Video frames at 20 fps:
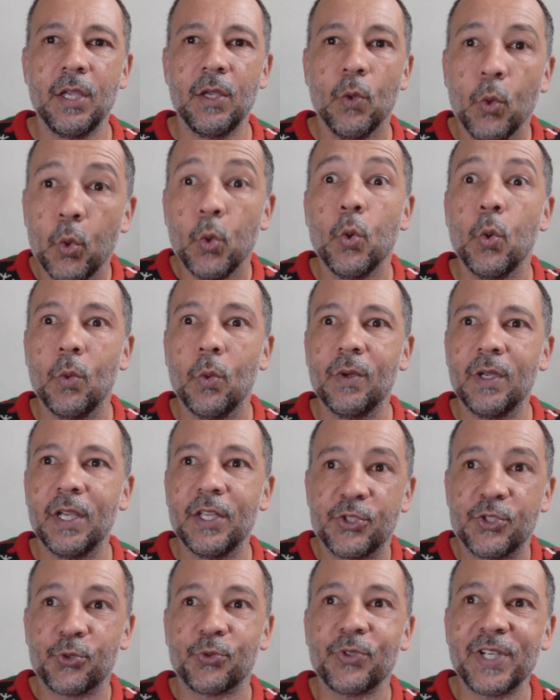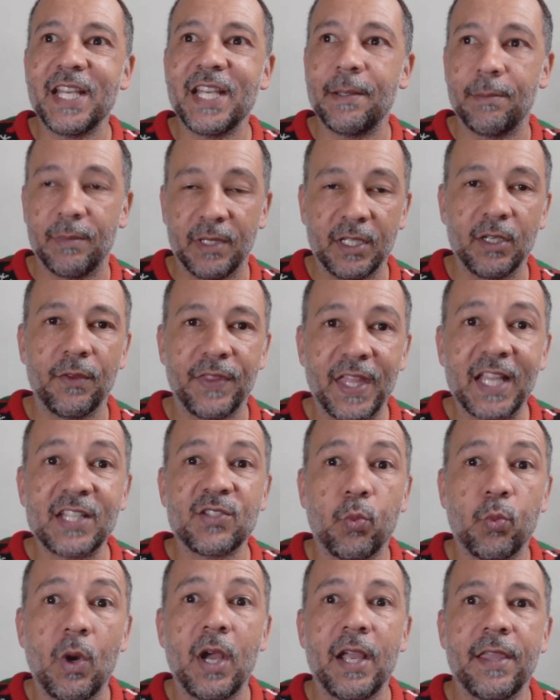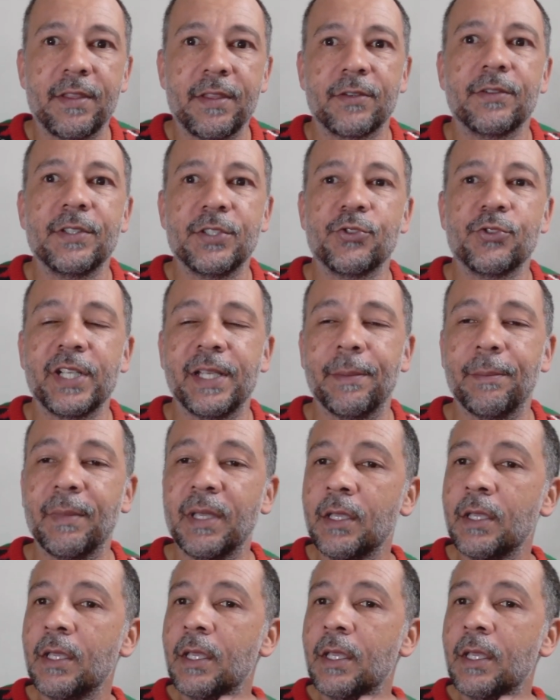ooh, a dream. That's why they're a dream.